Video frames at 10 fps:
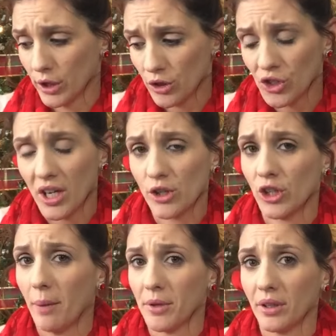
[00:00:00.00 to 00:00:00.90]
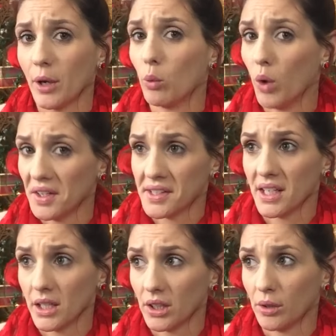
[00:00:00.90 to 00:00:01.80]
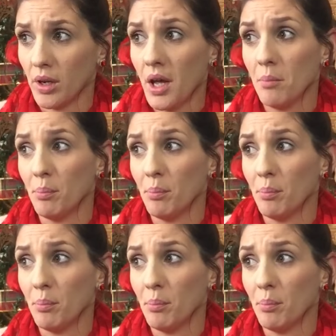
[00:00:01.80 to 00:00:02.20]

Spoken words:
Usually I shop there like once a year,